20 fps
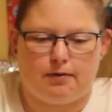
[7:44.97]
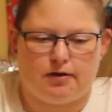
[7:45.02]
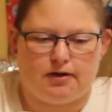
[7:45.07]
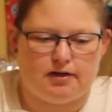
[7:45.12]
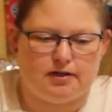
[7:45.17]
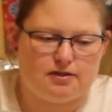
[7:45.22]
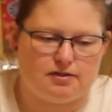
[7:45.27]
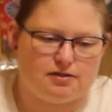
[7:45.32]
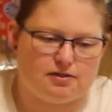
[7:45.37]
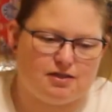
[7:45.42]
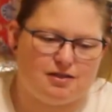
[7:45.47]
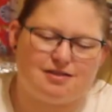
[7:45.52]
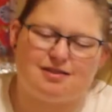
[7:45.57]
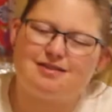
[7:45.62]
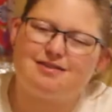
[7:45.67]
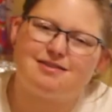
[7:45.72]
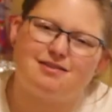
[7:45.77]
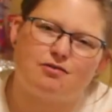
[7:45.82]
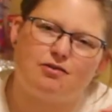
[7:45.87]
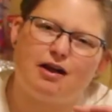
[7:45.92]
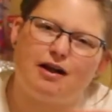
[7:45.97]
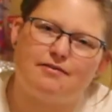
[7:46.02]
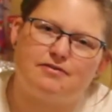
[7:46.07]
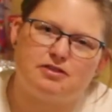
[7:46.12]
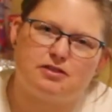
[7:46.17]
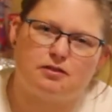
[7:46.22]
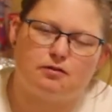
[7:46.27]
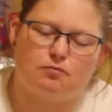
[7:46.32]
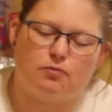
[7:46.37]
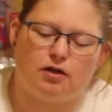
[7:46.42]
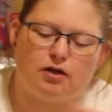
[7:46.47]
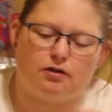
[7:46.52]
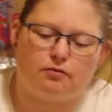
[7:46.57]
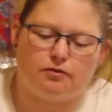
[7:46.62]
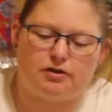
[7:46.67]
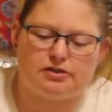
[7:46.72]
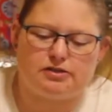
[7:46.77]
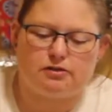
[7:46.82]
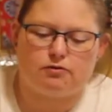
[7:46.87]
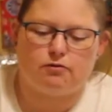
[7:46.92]
It does still have some
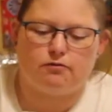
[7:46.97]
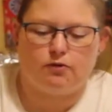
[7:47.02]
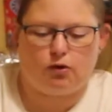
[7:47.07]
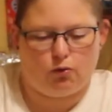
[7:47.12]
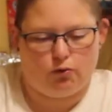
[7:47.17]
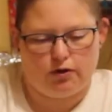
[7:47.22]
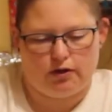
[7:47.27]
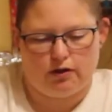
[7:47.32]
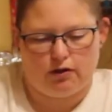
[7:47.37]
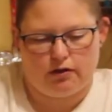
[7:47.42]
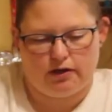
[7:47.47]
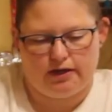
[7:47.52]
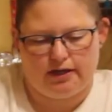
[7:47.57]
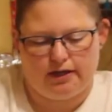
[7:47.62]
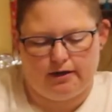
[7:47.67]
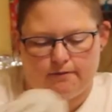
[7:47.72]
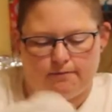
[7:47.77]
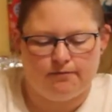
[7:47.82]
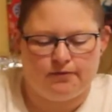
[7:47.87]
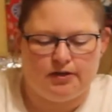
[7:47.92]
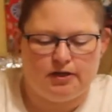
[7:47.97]
residue of the oil on it,